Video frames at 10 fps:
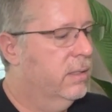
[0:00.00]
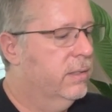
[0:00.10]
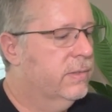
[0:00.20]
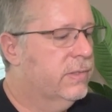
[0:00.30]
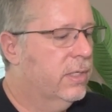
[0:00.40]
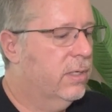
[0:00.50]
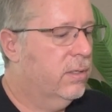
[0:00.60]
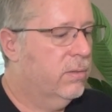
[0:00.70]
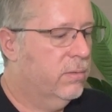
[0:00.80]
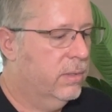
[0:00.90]

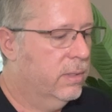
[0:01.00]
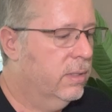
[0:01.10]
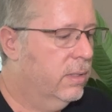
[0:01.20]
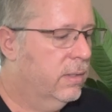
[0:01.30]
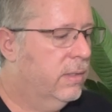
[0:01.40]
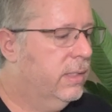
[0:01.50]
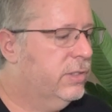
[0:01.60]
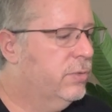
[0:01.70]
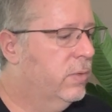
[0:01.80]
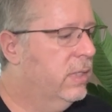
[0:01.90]
So
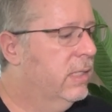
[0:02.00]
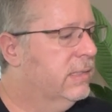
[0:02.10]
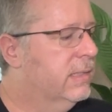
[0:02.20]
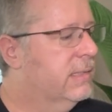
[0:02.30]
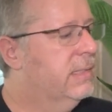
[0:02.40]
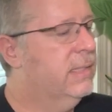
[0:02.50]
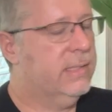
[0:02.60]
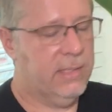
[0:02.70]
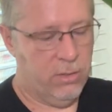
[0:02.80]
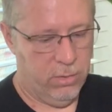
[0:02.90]
this one is a
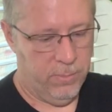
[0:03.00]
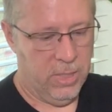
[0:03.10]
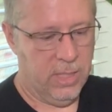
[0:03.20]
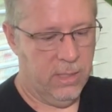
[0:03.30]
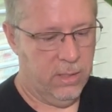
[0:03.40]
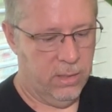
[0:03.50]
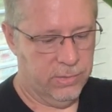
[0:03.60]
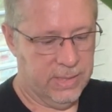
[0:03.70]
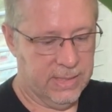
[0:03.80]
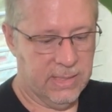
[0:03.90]
600 or
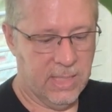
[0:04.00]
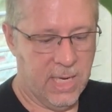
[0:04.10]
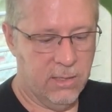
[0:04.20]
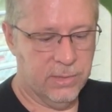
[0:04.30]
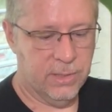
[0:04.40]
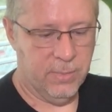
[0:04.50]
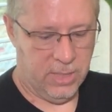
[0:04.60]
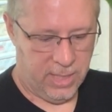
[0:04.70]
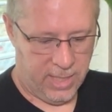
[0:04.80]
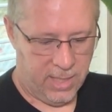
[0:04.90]
6,000
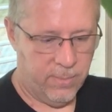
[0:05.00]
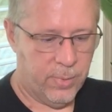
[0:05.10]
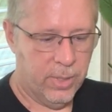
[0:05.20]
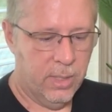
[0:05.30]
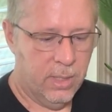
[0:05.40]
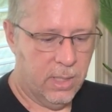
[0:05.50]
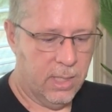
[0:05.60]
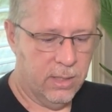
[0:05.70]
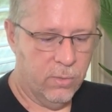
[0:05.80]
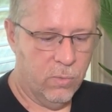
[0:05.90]
milliamp,
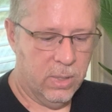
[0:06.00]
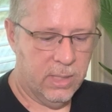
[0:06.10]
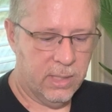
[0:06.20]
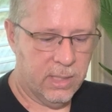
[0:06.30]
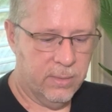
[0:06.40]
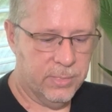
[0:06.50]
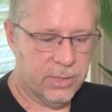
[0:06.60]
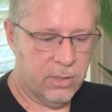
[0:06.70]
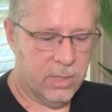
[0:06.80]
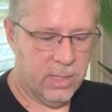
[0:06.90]
and the one that comes
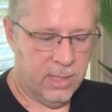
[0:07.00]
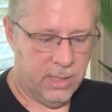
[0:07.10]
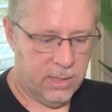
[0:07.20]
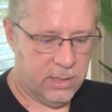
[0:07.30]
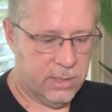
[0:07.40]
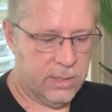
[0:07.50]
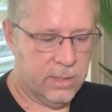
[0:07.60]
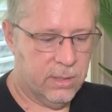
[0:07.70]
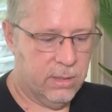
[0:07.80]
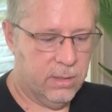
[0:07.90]
on it
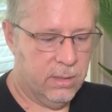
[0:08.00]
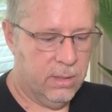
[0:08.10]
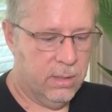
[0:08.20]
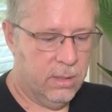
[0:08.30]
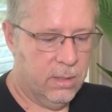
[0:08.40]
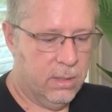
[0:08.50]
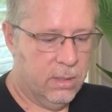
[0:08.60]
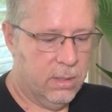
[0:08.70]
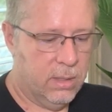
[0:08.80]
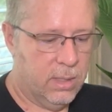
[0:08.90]

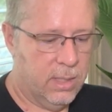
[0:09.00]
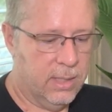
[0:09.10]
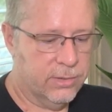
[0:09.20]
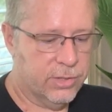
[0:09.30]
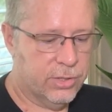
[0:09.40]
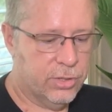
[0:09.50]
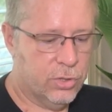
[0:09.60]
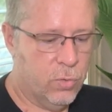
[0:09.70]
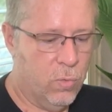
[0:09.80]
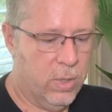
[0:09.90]
is
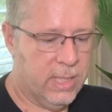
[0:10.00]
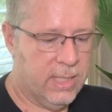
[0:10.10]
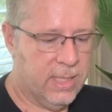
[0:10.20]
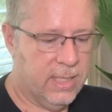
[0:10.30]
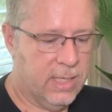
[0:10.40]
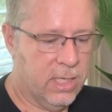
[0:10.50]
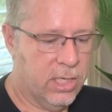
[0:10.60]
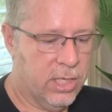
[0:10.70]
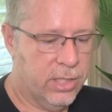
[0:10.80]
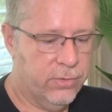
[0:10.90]

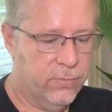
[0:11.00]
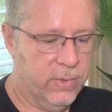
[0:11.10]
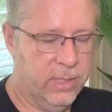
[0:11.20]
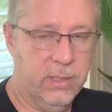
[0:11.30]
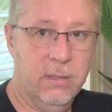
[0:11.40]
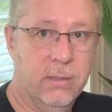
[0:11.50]
2,800.